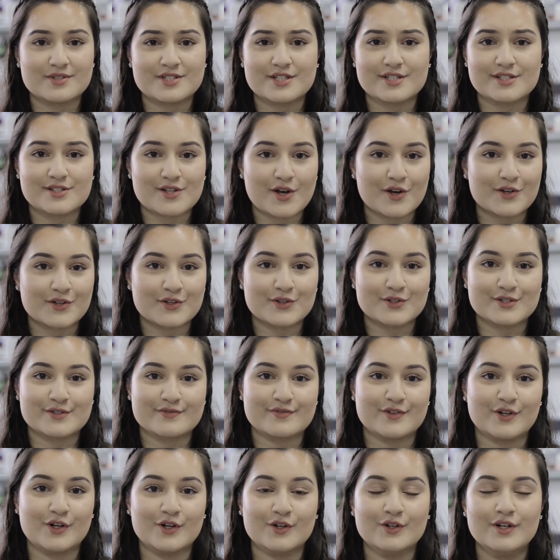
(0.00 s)
which is so
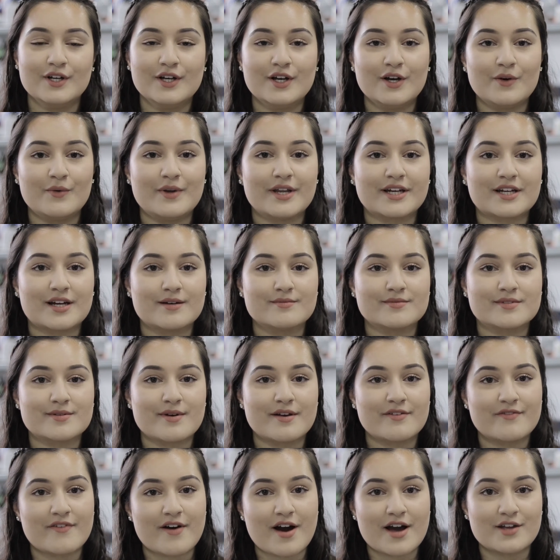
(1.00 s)
useful when it comes to
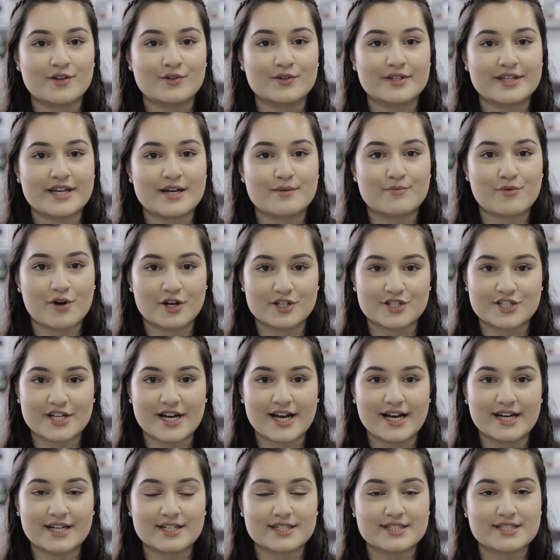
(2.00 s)
my final year
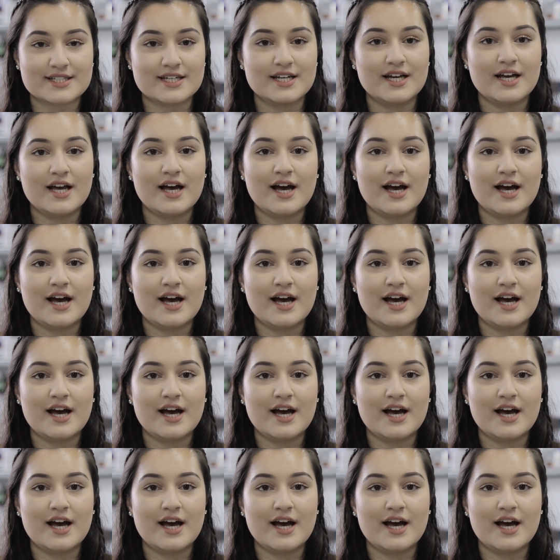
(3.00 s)
project.